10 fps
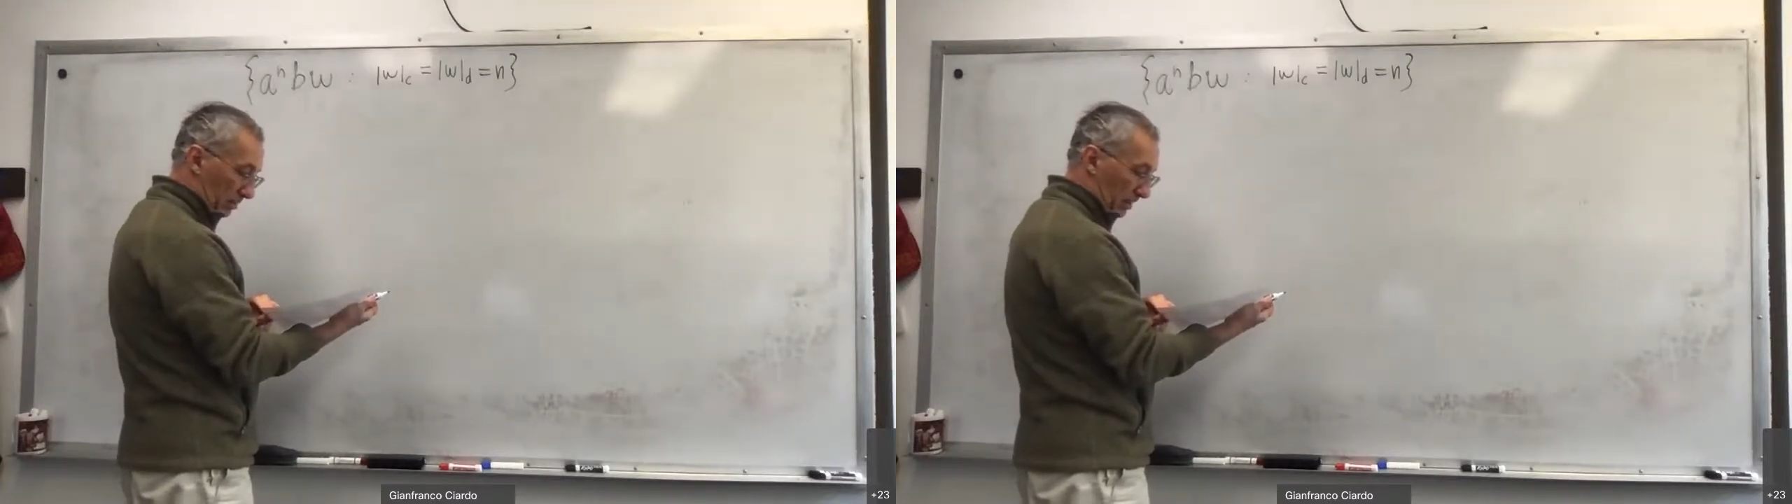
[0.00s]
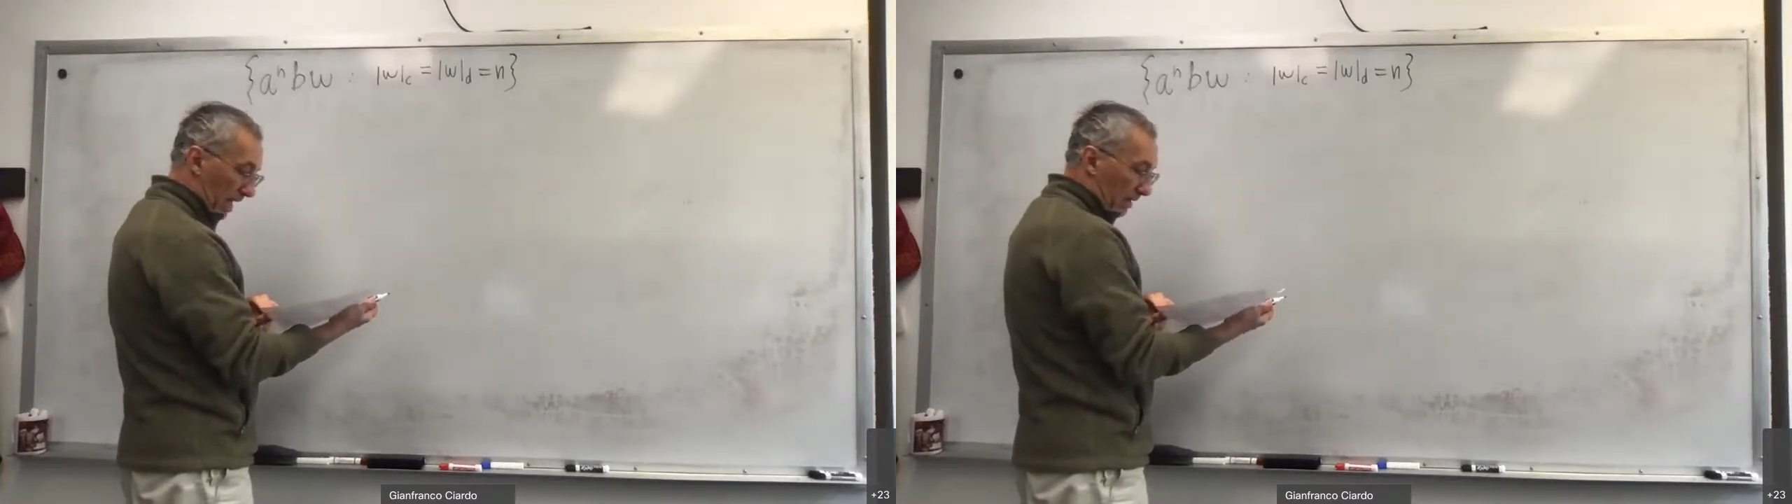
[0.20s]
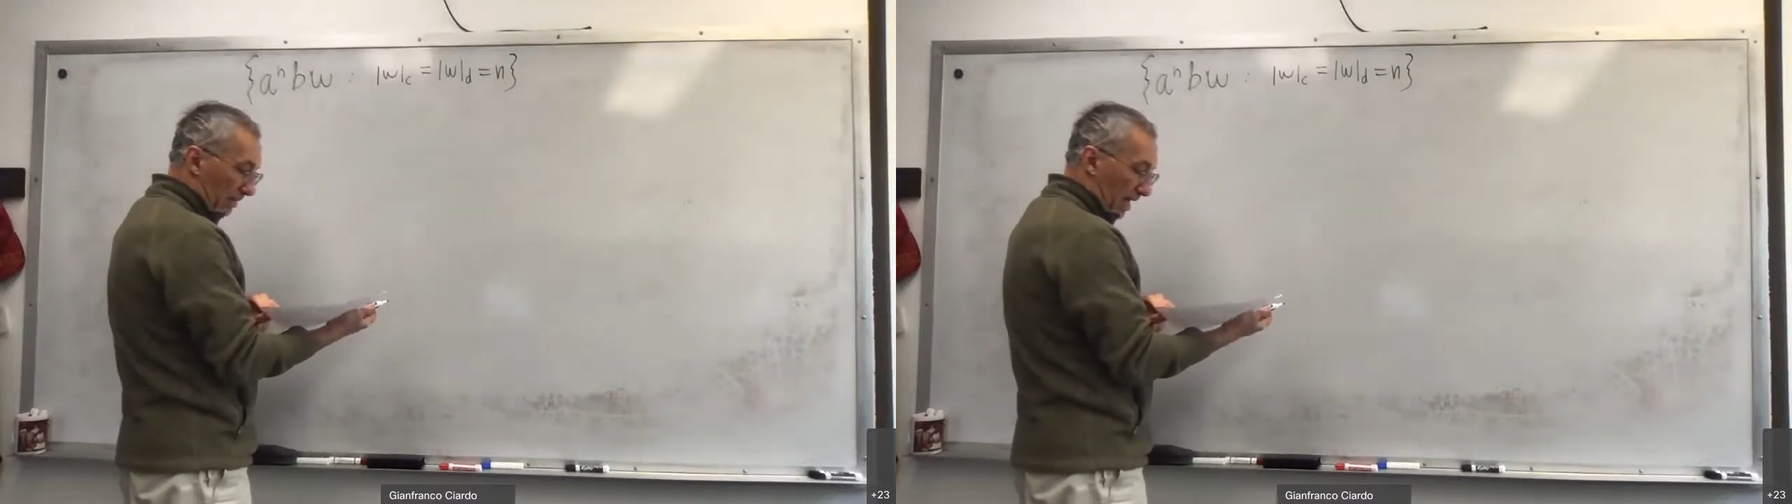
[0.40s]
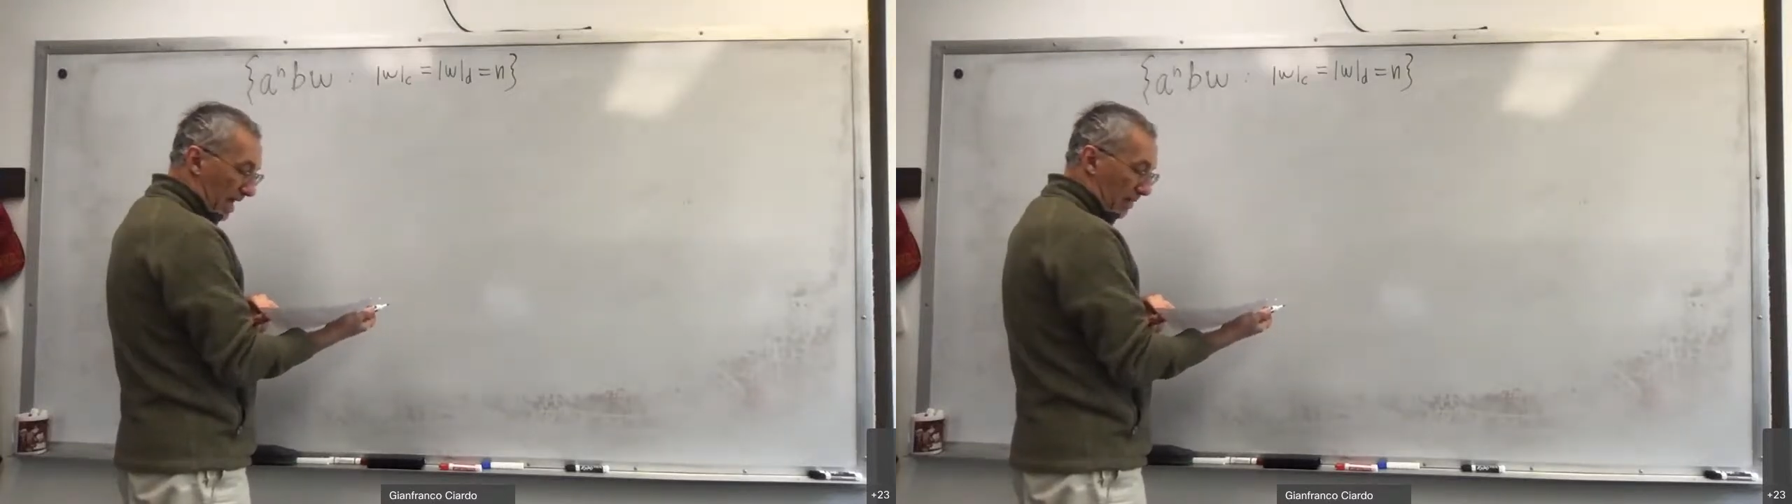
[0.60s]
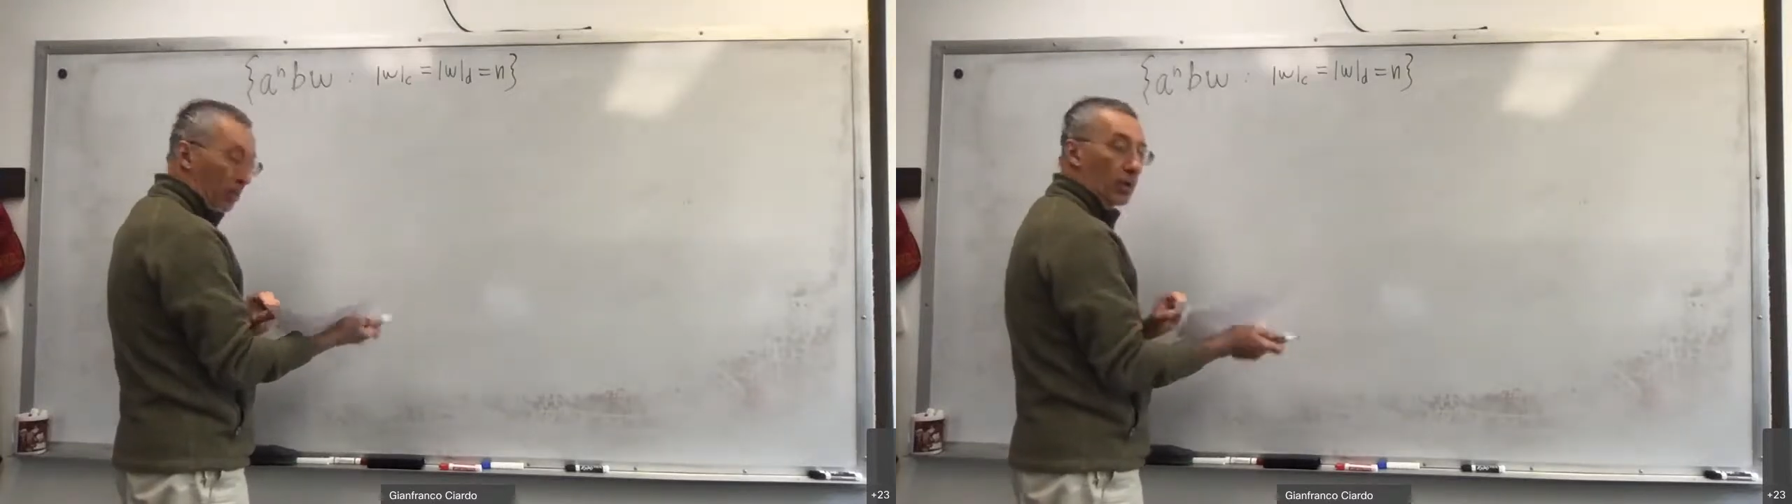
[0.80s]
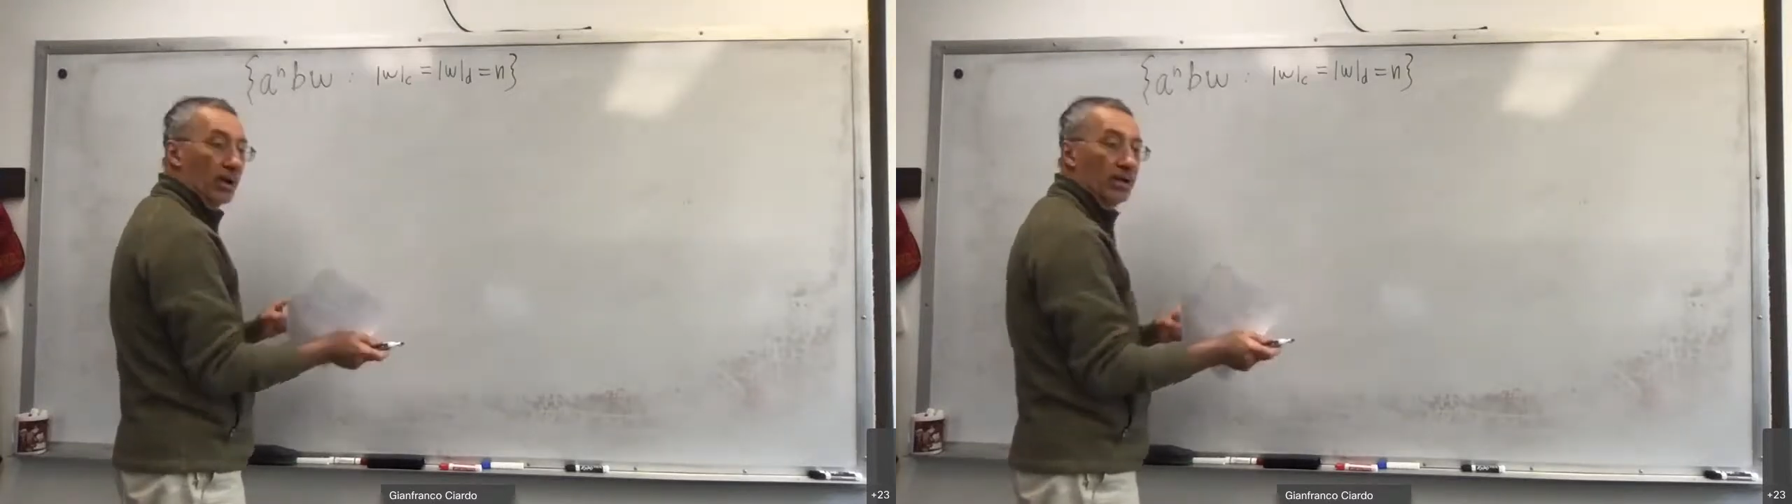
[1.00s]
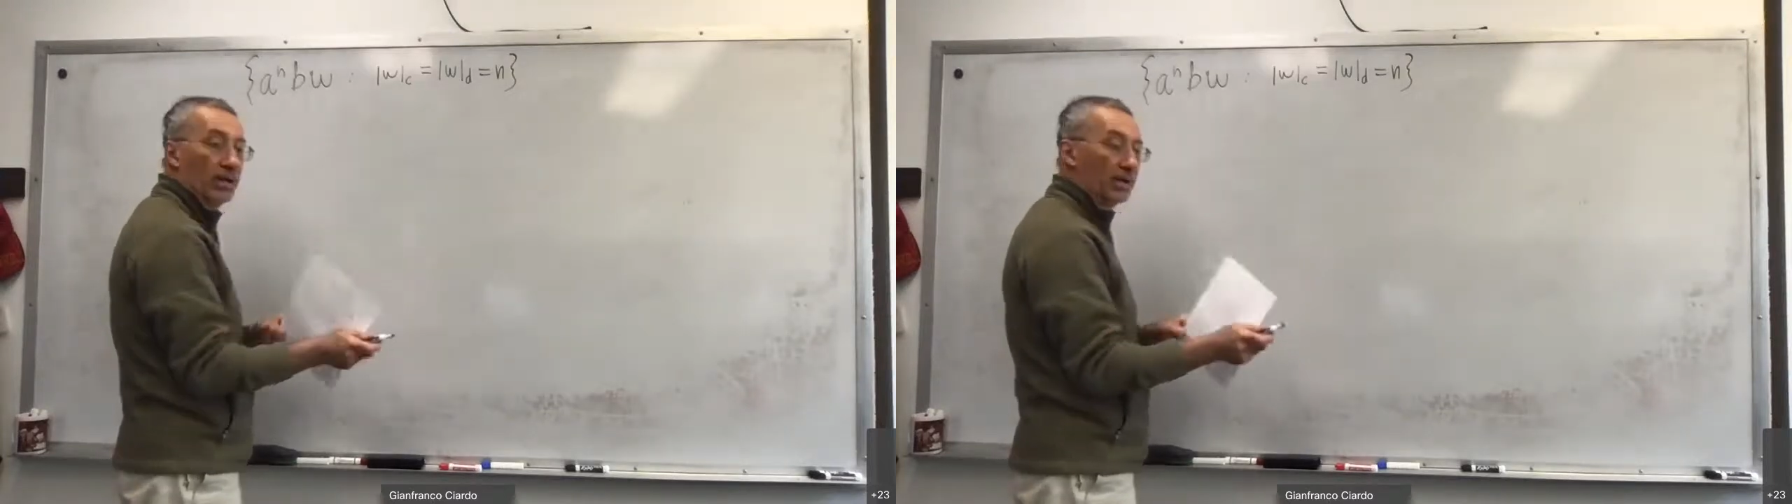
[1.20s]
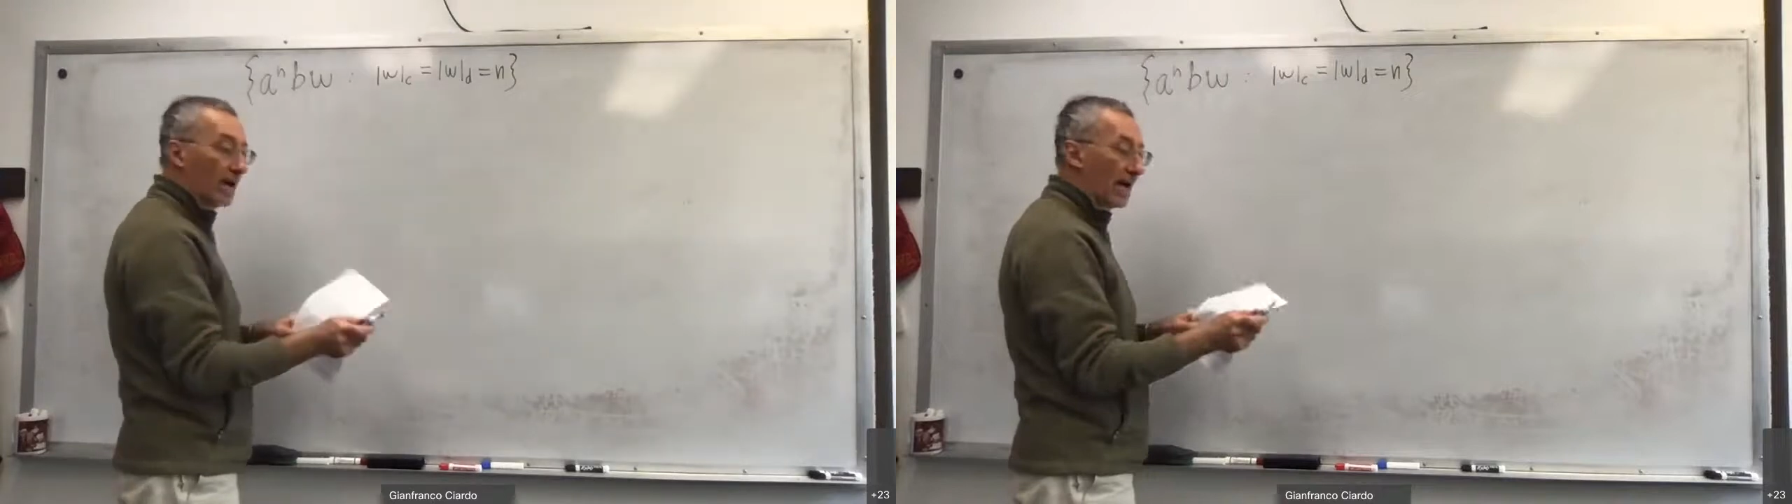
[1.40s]
L type or T
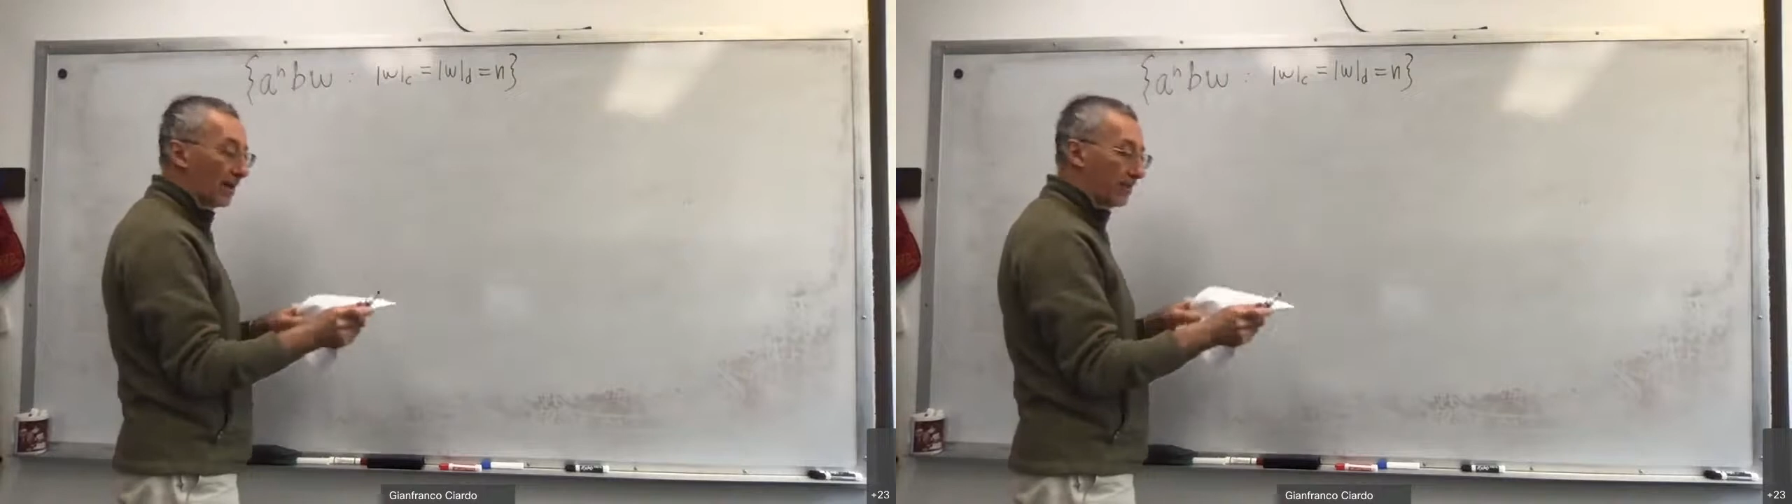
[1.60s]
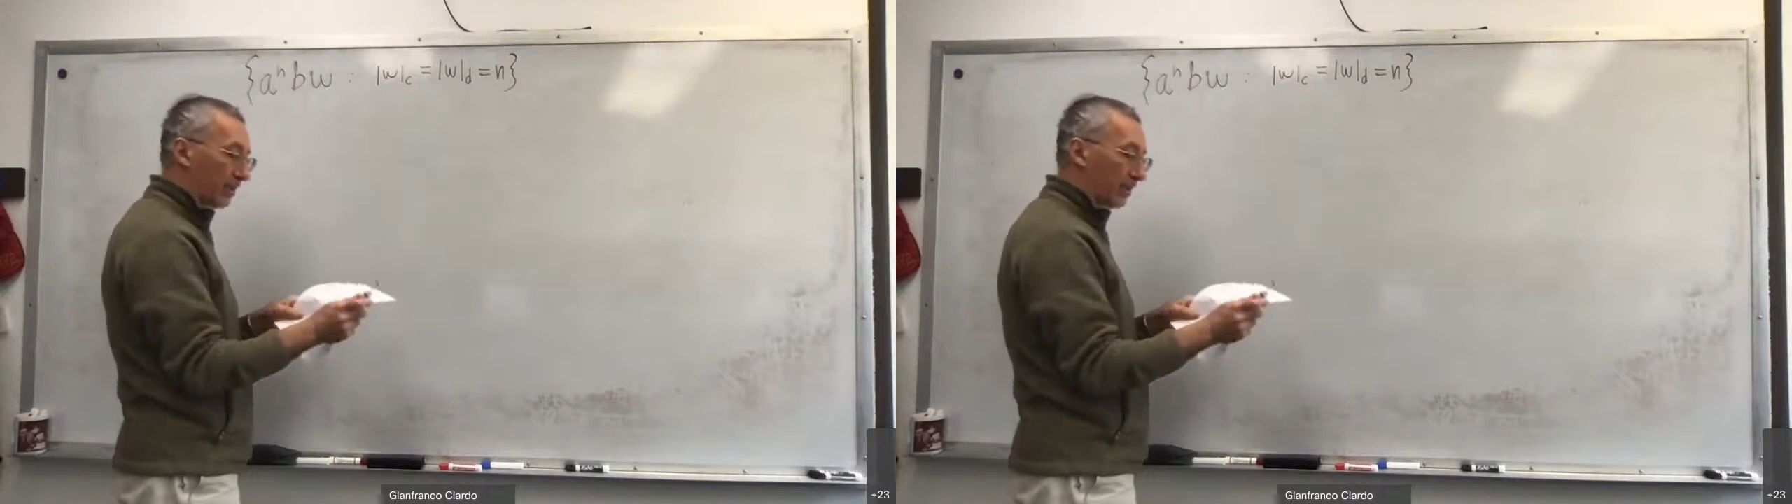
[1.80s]
type.